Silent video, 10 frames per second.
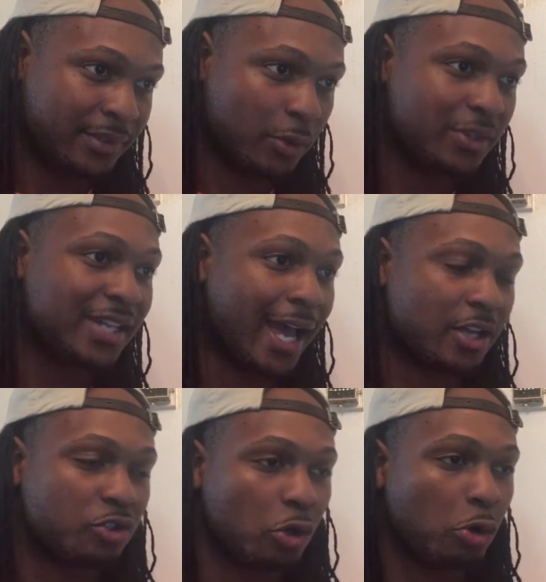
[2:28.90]
So he's
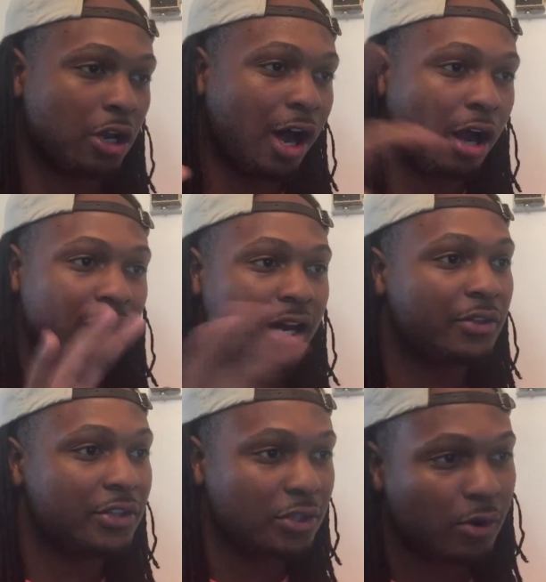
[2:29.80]
got control of all the
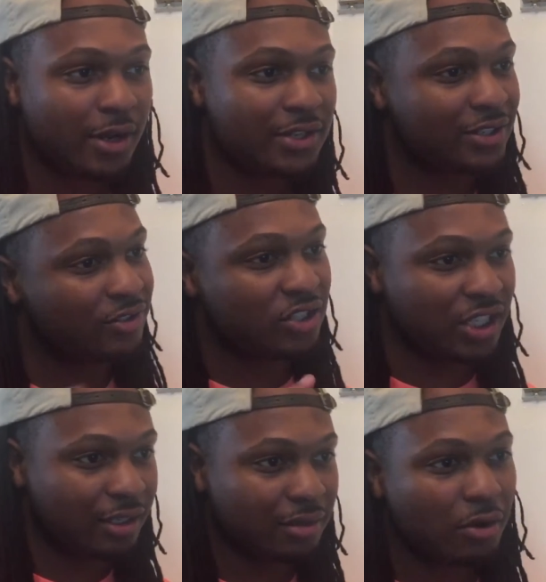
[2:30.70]
other toys and
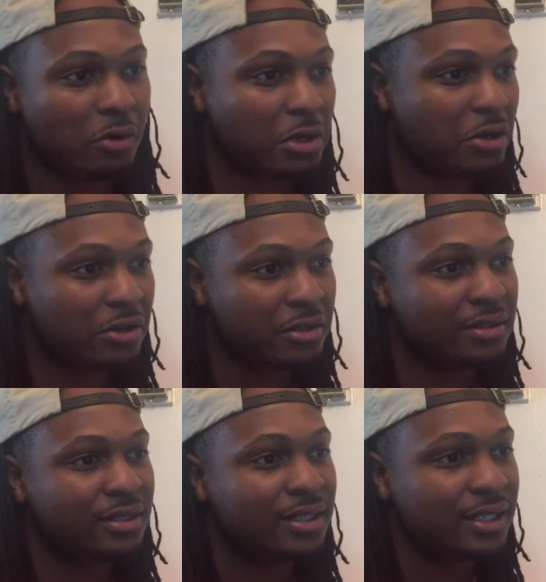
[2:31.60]
shit going on. Stop.